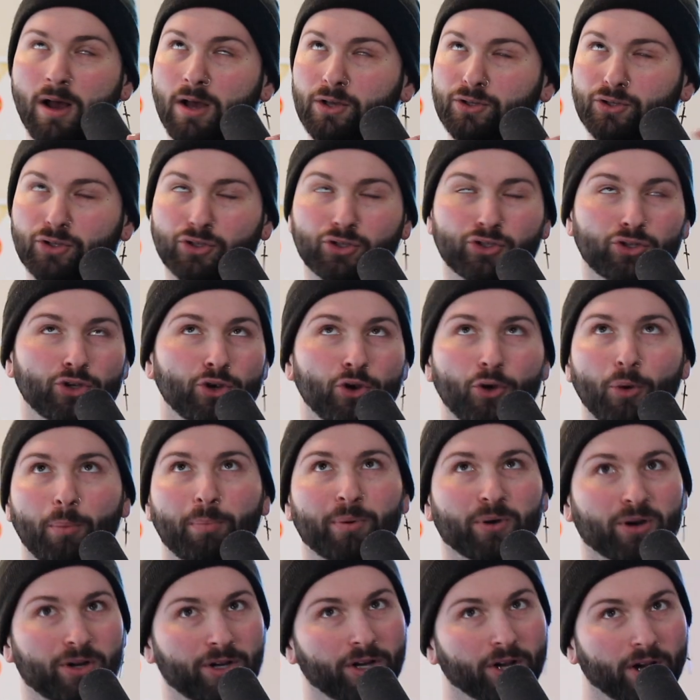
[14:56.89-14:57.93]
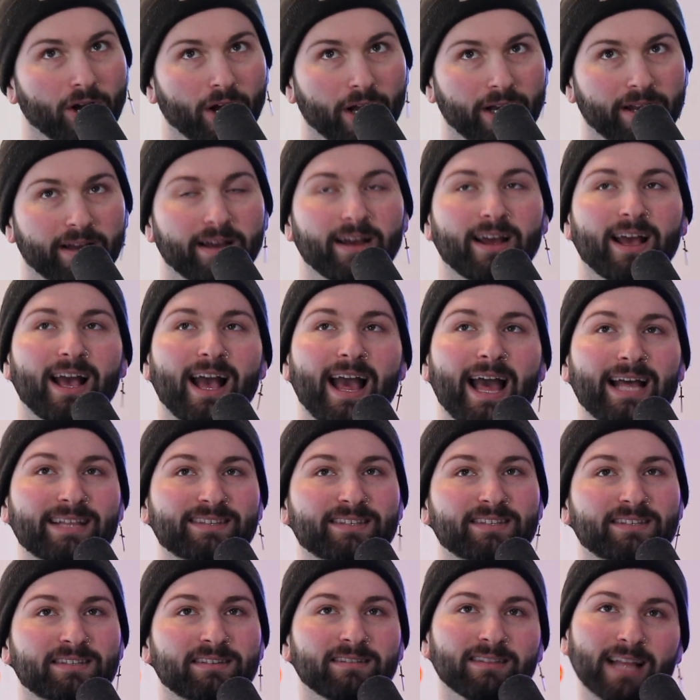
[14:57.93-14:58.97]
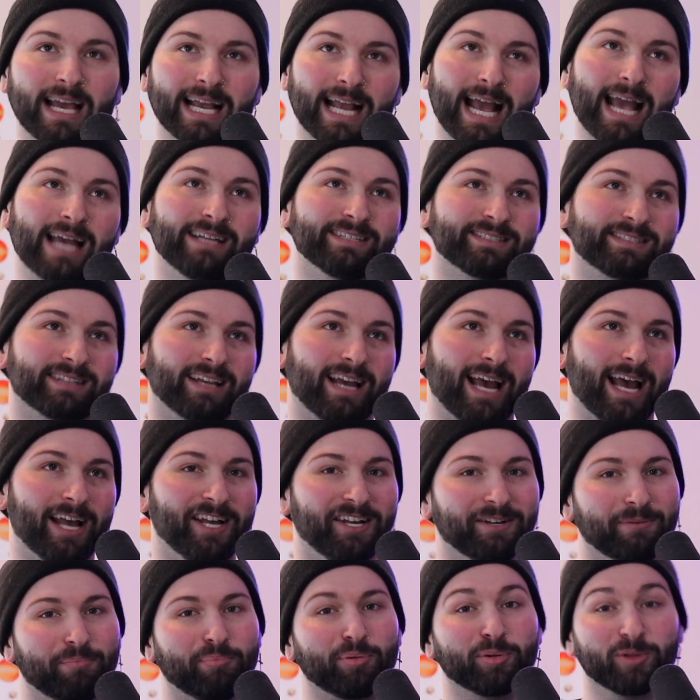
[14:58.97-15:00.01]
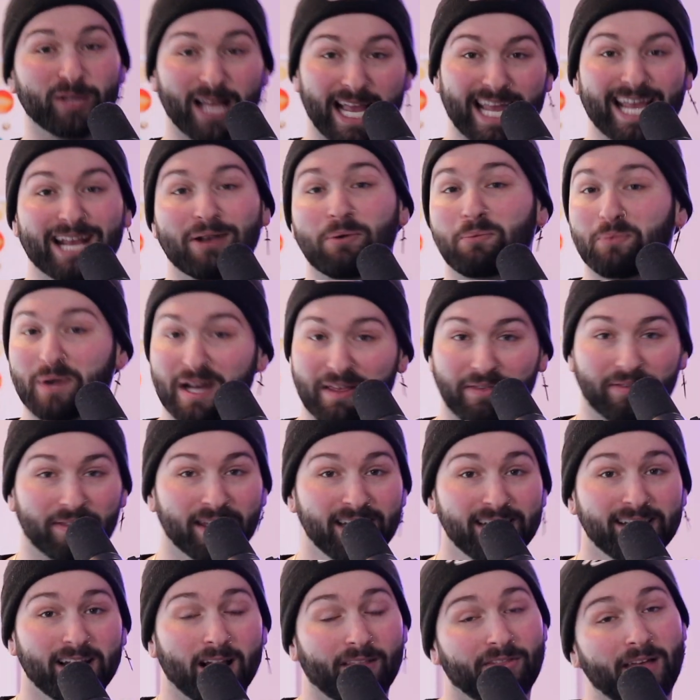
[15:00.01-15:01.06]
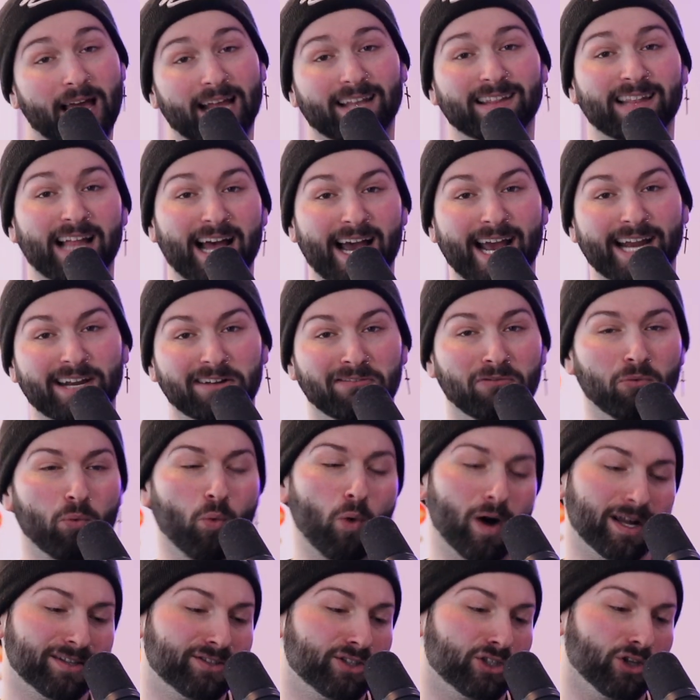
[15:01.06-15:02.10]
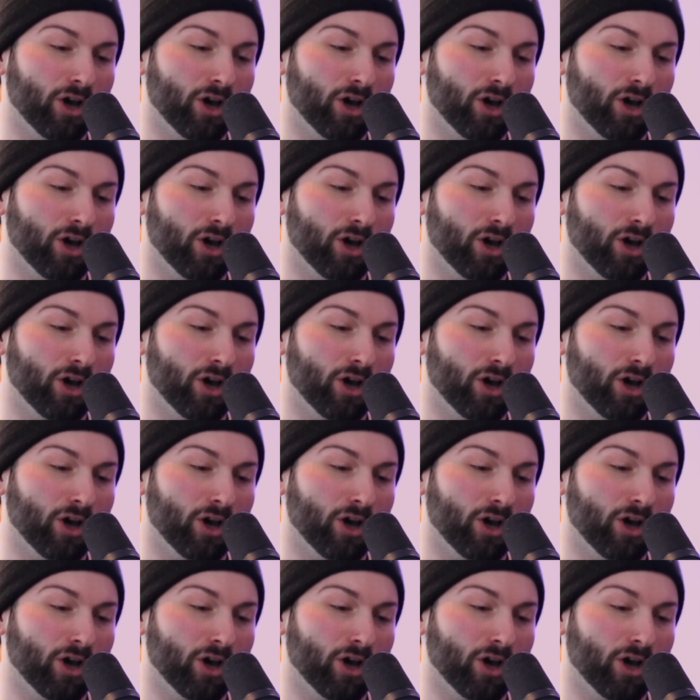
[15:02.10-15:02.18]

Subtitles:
super good as playing with that line of what's